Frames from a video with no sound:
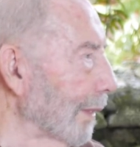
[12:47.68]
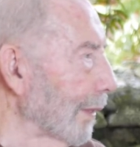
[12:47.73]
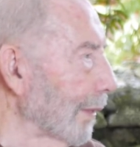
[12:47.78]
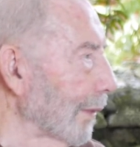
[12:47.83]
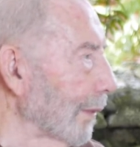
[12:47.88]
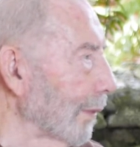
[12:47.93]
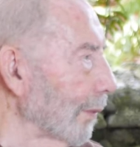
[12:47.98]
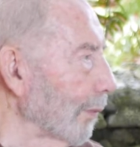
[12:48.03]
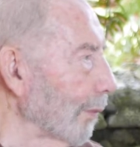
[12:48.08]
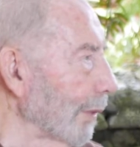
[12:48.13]

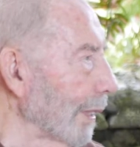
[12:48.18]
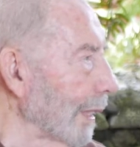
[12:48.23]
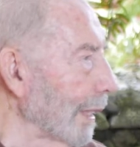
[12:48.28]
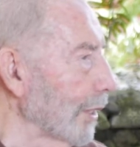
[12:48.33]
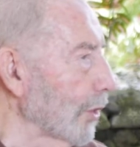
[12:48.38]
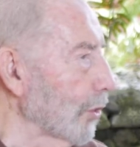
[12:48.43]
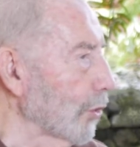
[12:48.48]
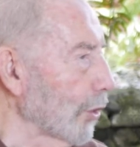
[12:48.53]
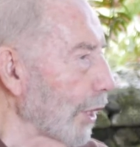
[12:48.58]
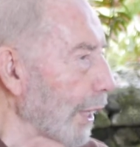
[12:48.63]
really
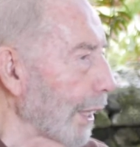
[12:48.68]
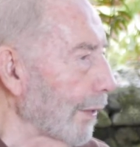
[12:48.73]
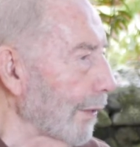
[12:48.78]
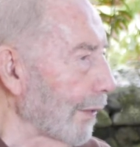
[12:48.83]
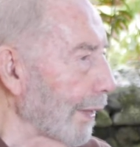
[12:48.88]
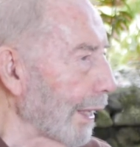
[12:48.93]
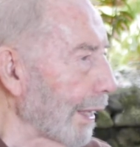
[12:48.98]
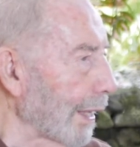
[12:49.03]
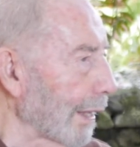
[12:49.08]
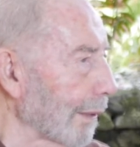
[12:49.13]
share
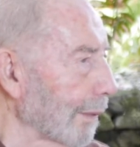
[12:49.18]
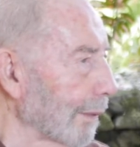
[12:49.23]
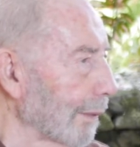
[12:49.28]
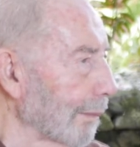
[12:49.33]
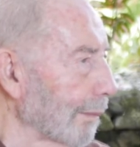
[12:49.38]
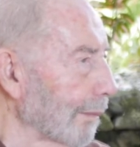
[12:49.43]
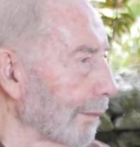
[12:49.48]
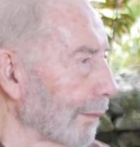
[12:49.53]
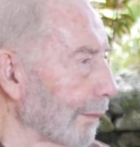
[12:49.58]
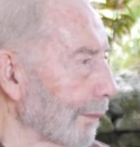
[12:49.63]
their
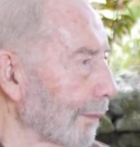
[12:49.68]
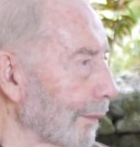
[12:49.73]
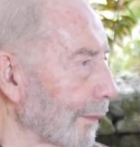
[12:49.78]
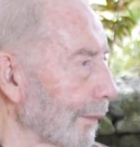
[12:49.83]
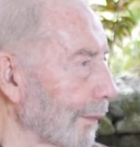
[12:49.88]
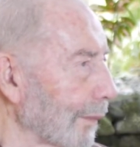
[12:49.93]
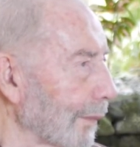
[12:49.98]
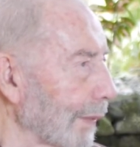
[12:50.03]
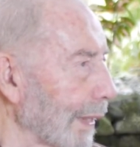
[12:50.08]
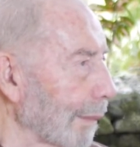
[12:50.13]

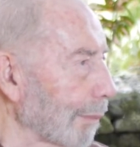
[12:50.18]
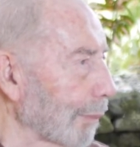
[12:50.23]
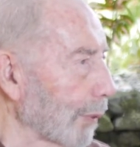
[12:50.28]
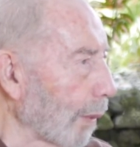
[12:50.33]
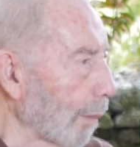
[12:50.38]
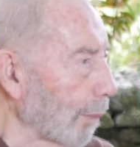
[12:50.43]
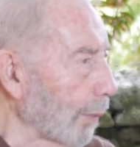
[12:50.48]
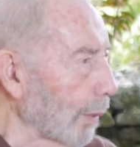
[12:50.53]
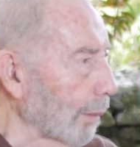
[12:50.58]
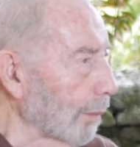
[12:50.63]

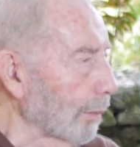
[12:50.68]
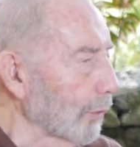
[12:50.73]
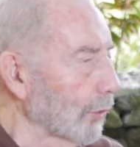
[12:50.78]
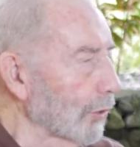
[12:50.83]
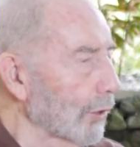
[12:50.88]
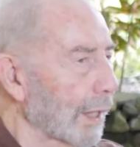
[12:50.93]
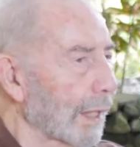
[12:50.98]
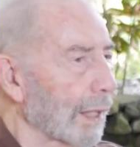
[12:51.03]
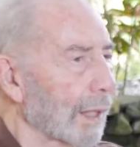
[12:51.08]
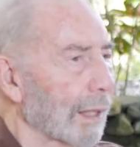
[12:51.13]
problem,
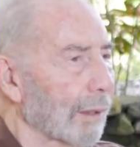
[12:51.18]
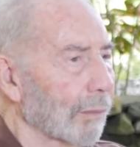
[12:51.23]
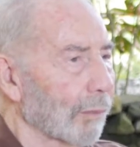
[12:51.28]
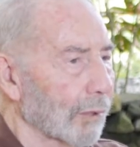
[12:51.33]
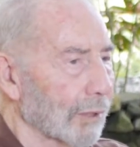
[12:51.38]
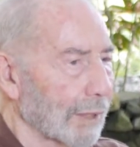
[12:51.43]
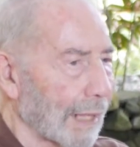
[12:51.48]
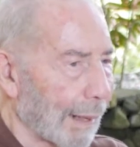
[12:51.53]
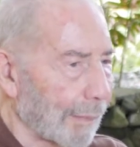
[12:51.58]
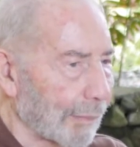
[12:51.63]
share
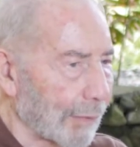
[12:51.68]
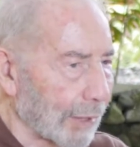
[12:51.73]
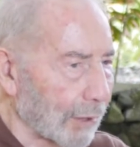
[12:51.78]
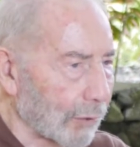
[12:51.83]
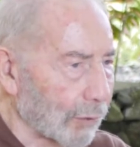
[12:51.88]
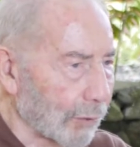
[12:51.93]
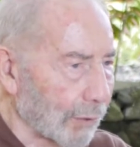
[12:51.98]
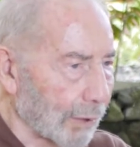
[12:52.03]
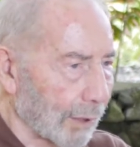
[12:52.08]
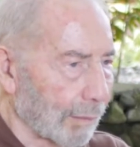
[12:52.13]
what's happening
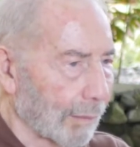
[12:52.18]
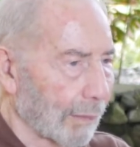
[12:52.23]
to them,